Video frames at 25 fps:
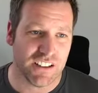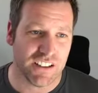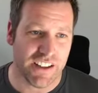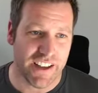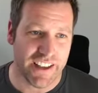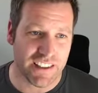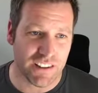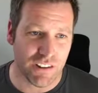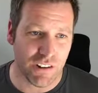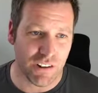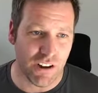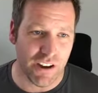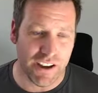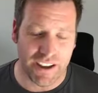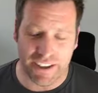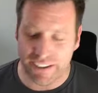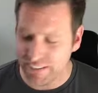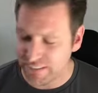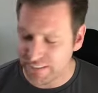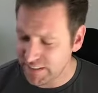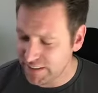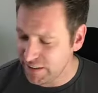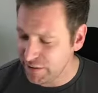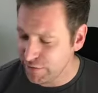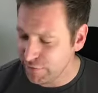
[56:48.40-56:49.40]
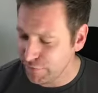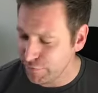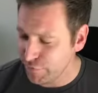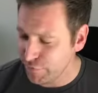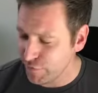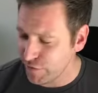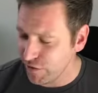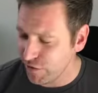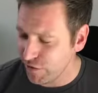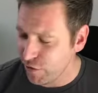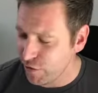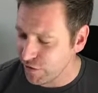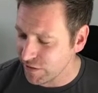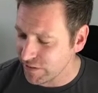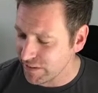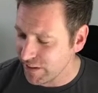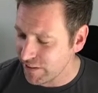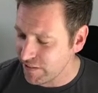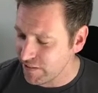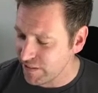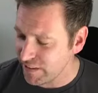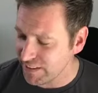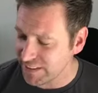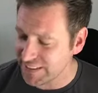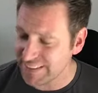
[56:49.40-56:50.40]
in, lo- in tier four of
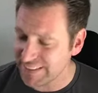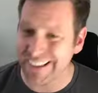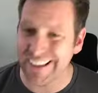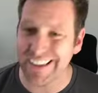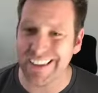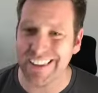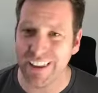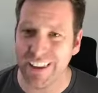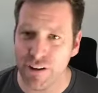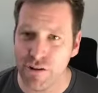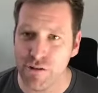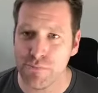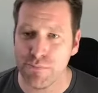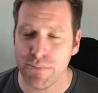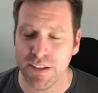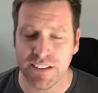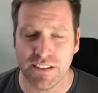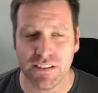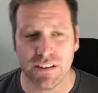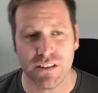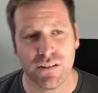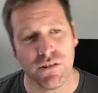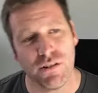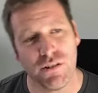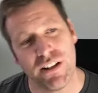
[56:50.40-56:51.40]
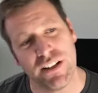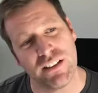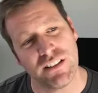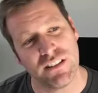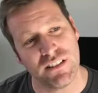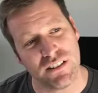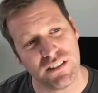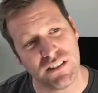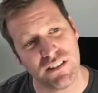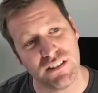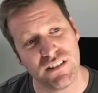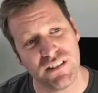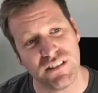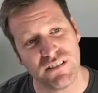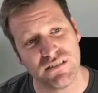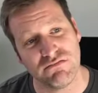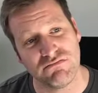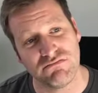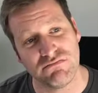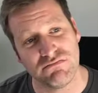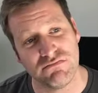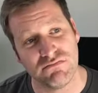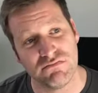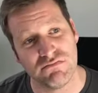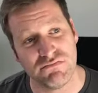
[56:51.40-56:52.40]
lockdown they're still allowing me to go in and do
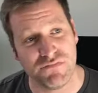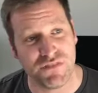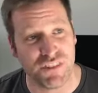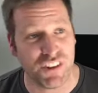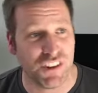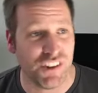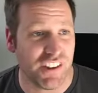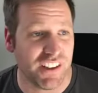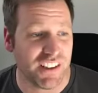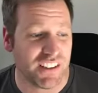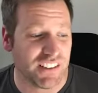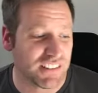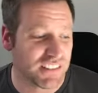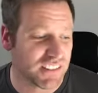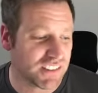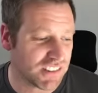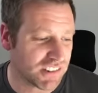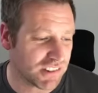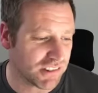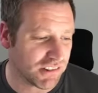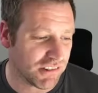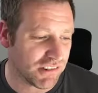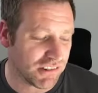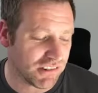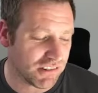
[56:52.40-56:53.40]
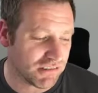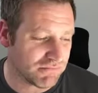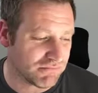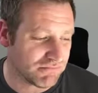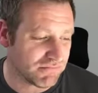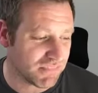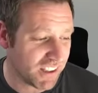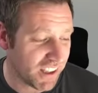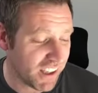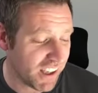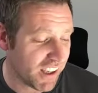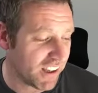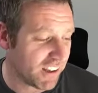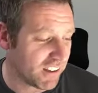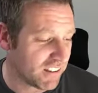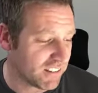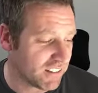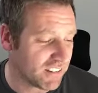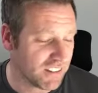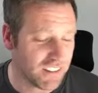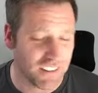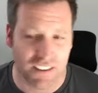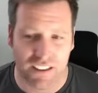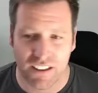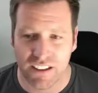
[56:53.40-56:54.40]
viewings so yeah
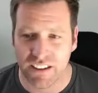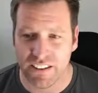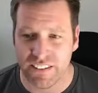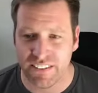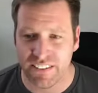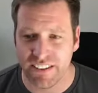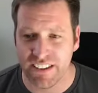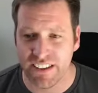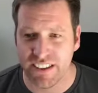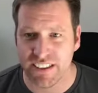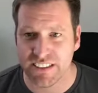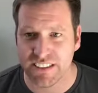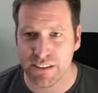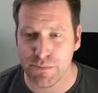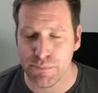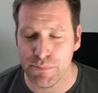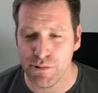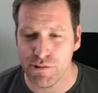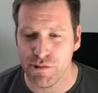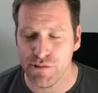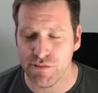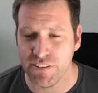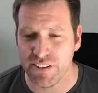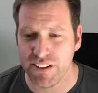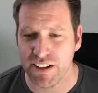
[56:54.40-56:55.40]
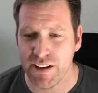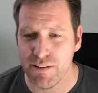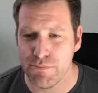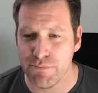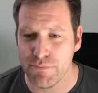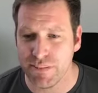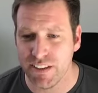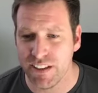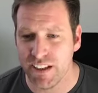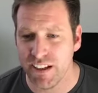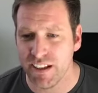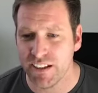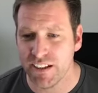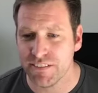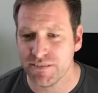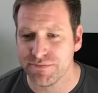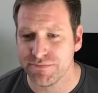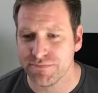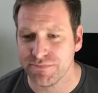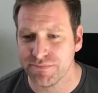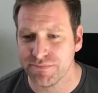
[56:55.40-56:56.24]
i think it's about overcoming that